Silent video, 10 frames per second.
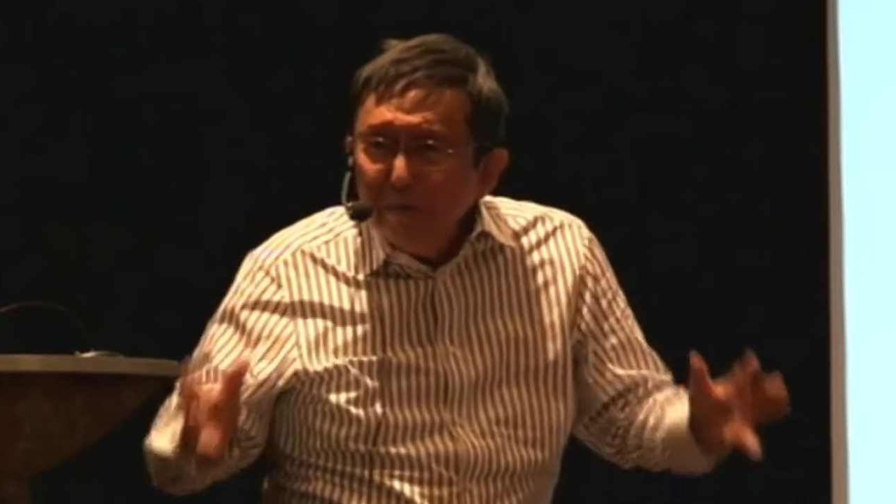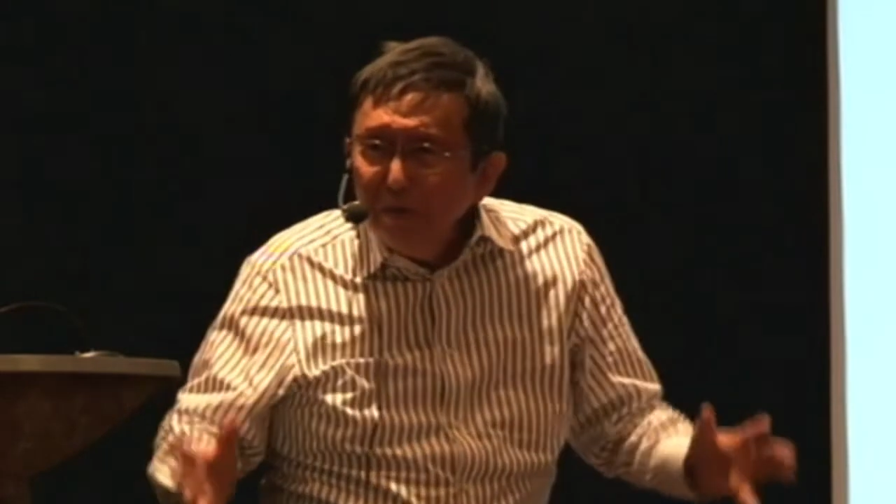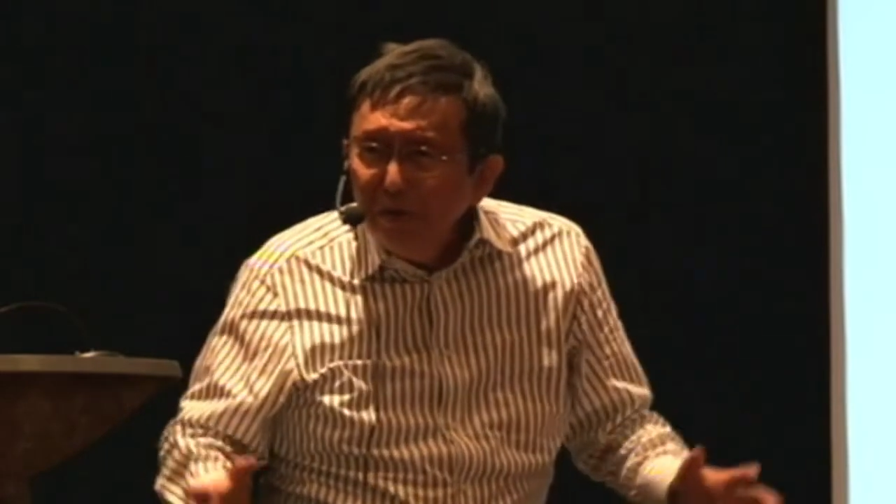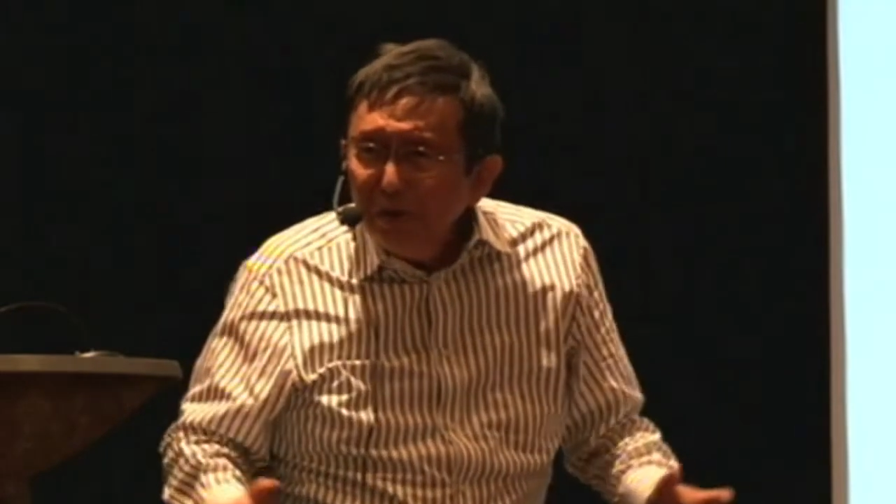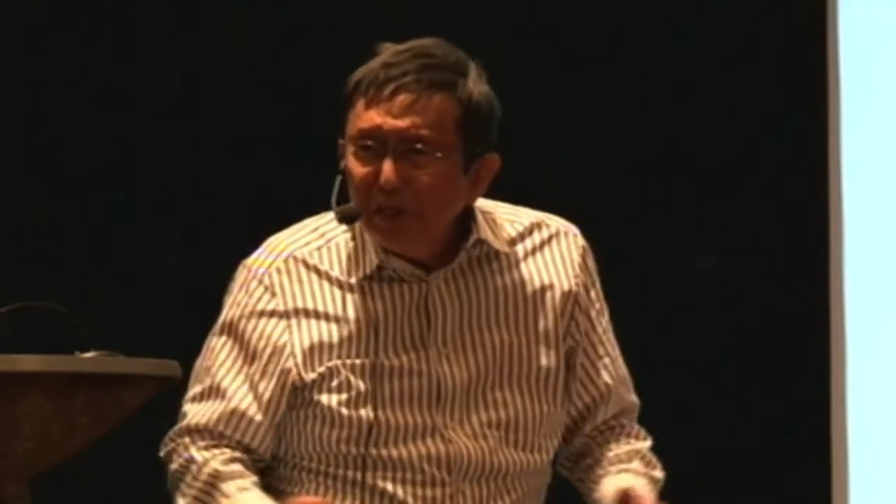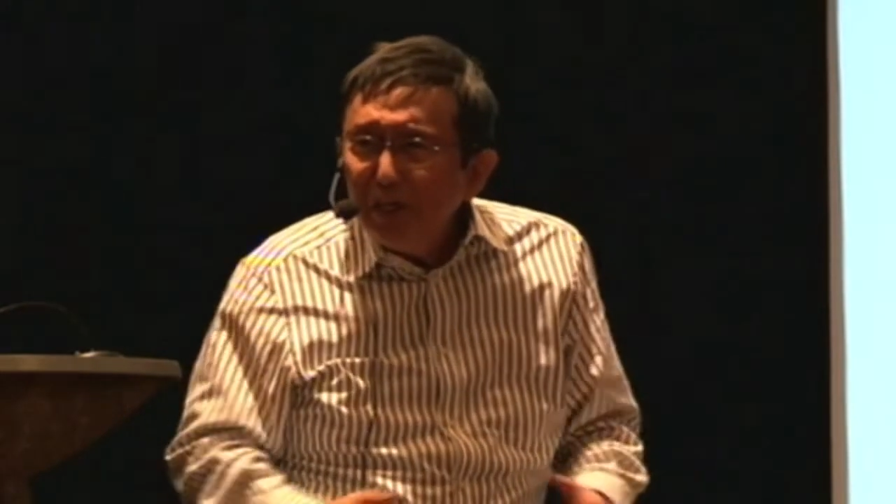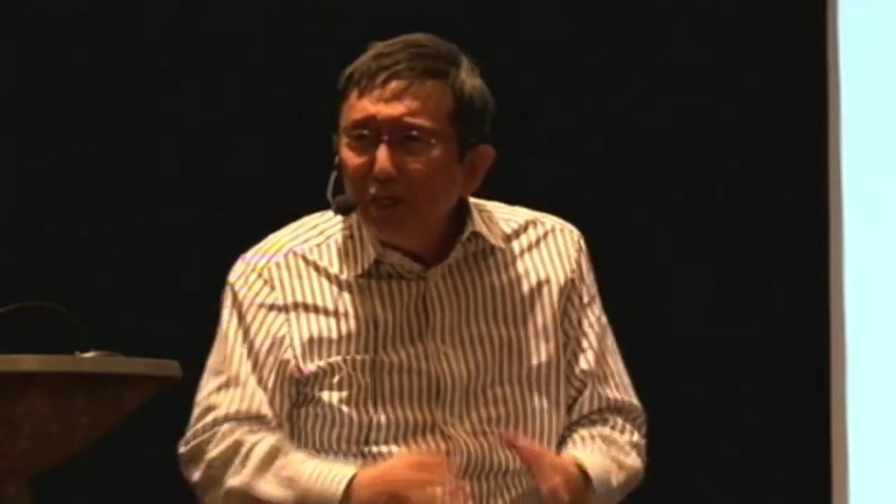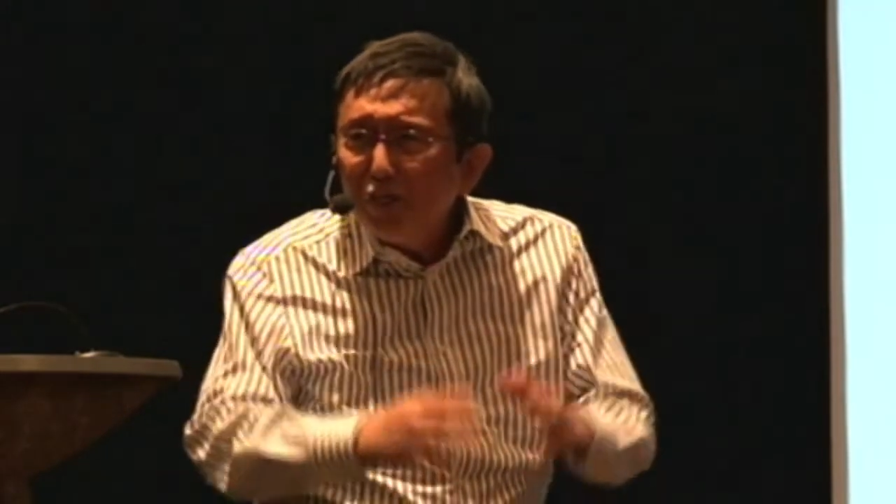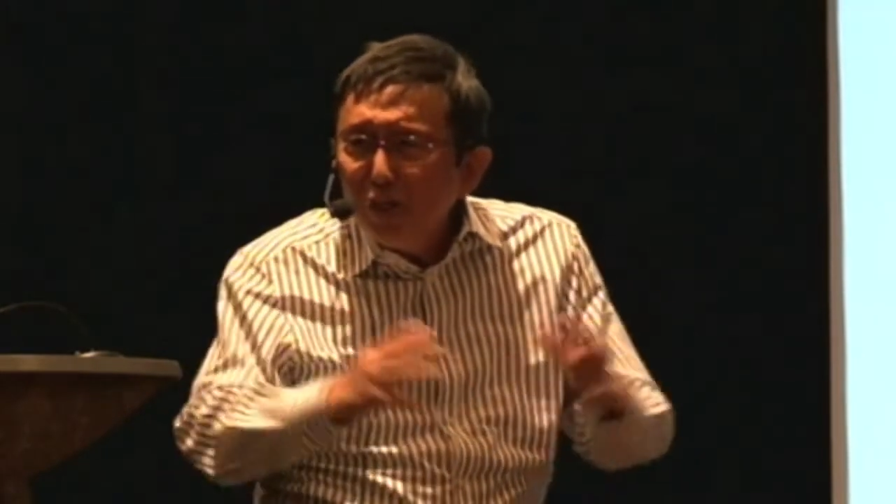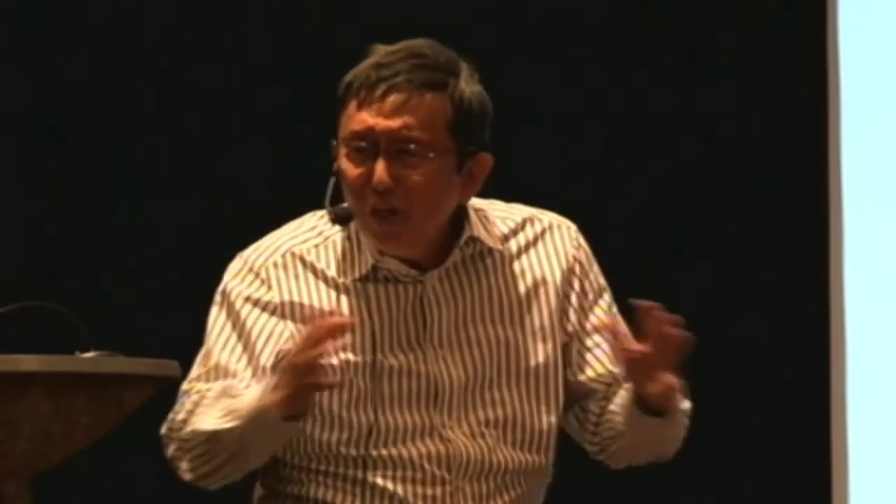
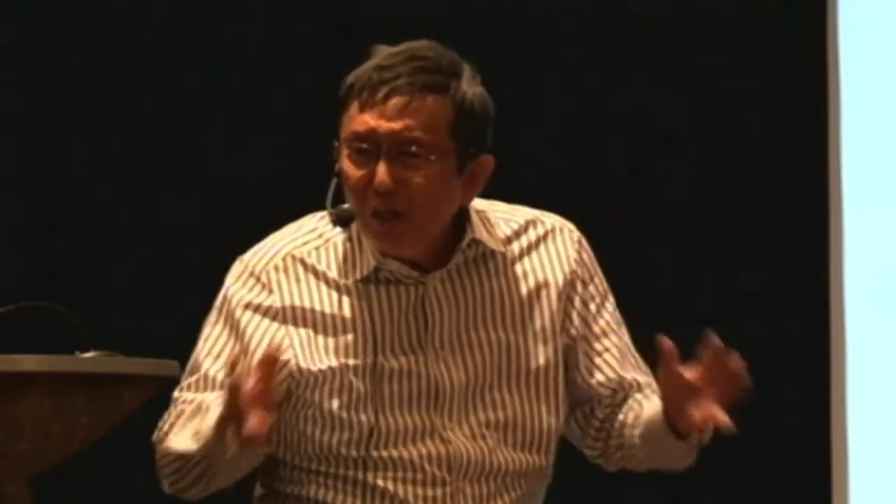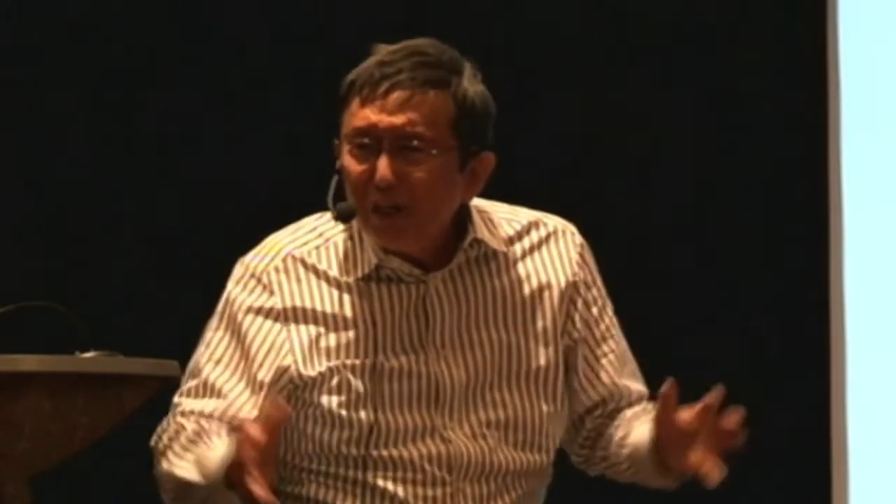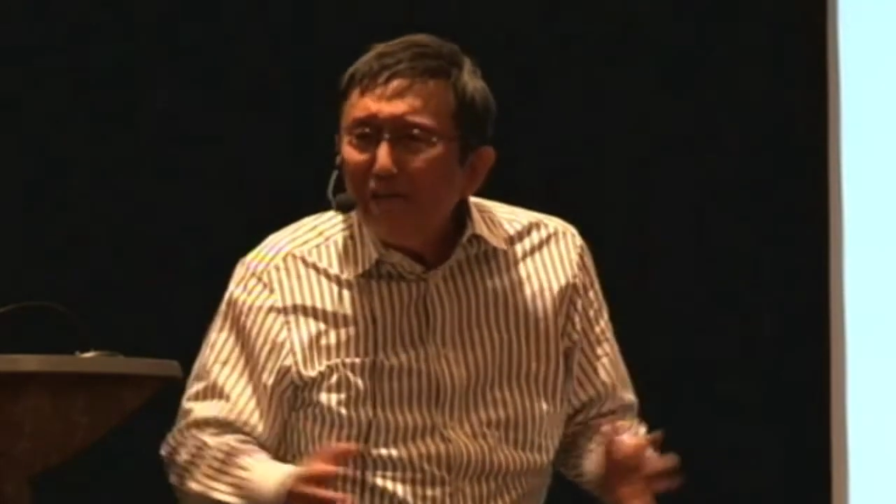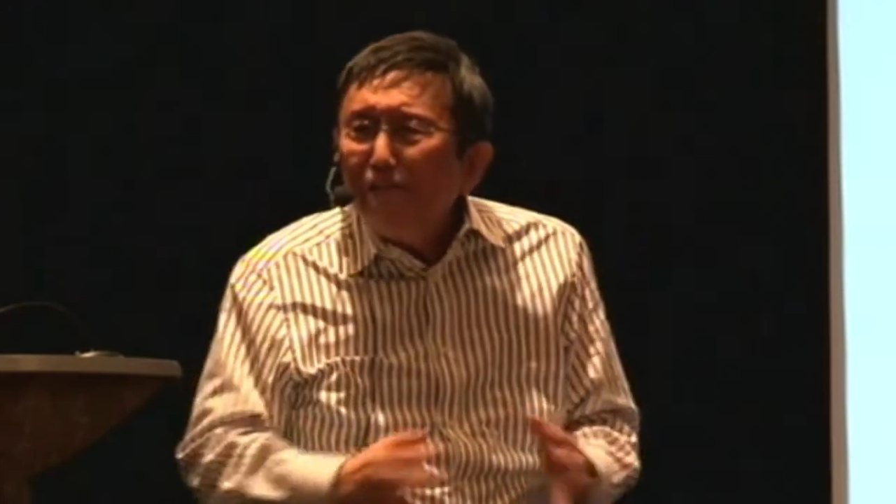community, church,